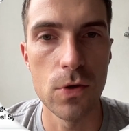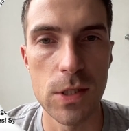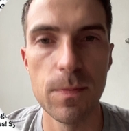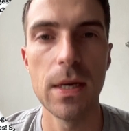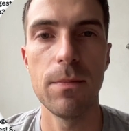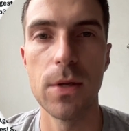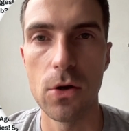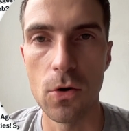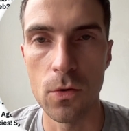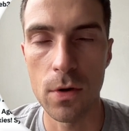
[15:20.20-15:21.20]
spin up their
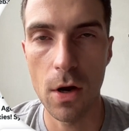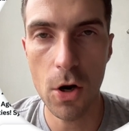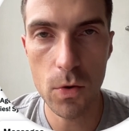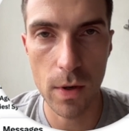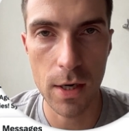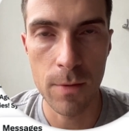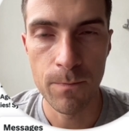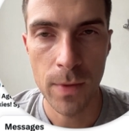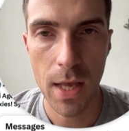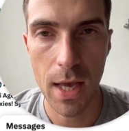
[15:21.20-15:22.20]
own hardware
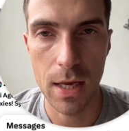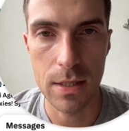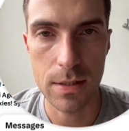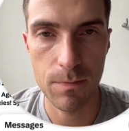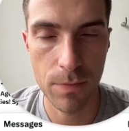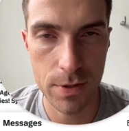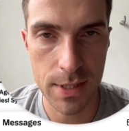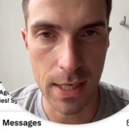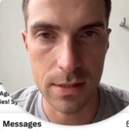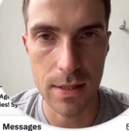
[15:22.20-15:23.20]
and
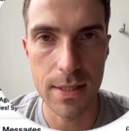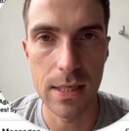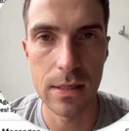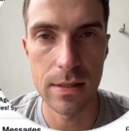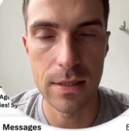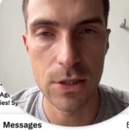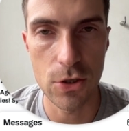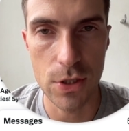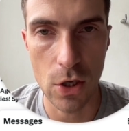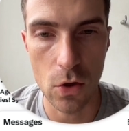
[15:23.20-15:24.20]
protect the data that they're
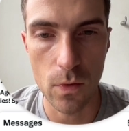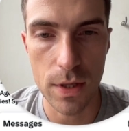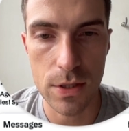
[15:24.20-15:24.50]
dealing with.